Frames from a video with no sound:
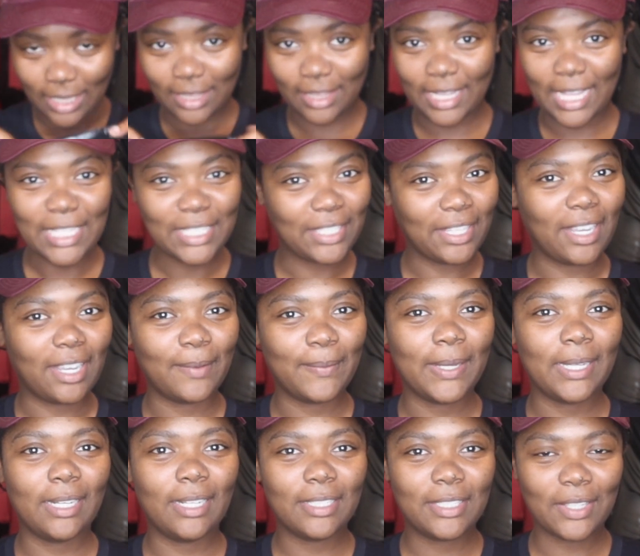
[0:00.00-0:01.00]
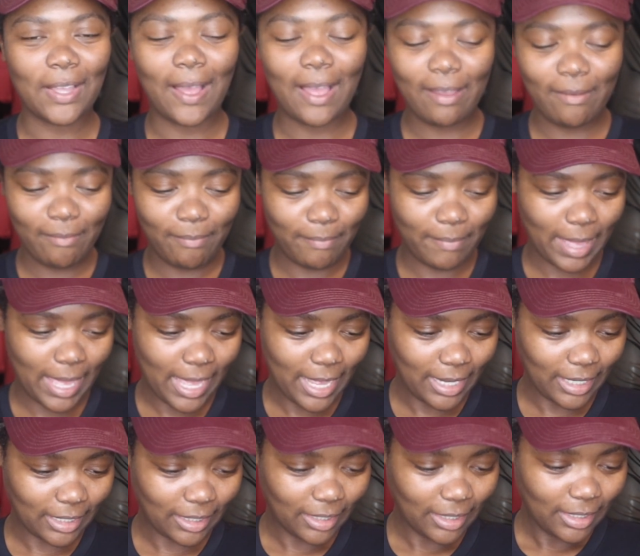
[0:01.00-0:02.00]
Let's talk about it. So I'm
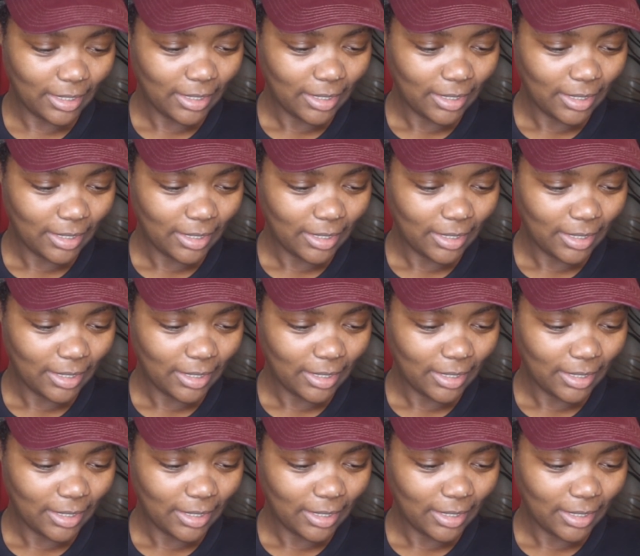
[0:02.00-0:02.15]
back.